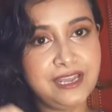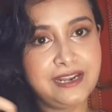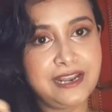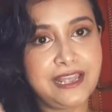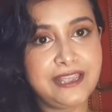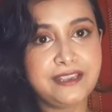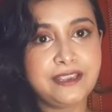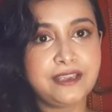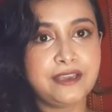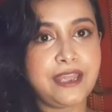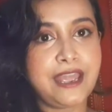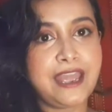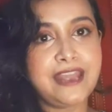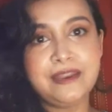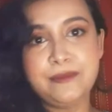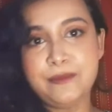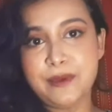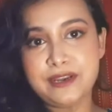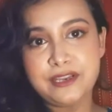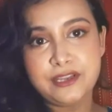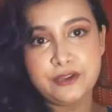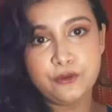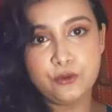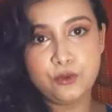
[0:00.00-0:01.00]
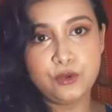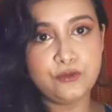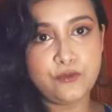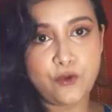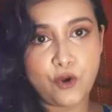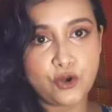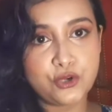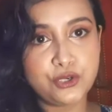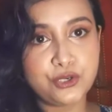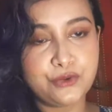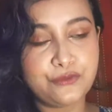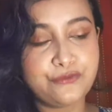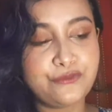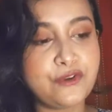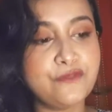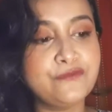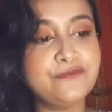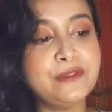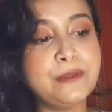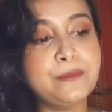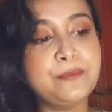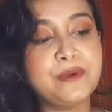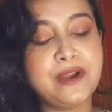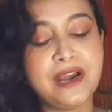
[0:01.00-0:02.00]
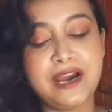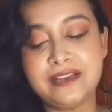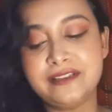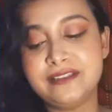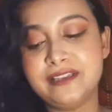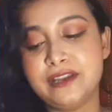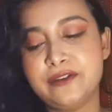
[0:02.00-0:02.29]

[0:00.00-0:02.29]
Like anybody who will order from Flipkart,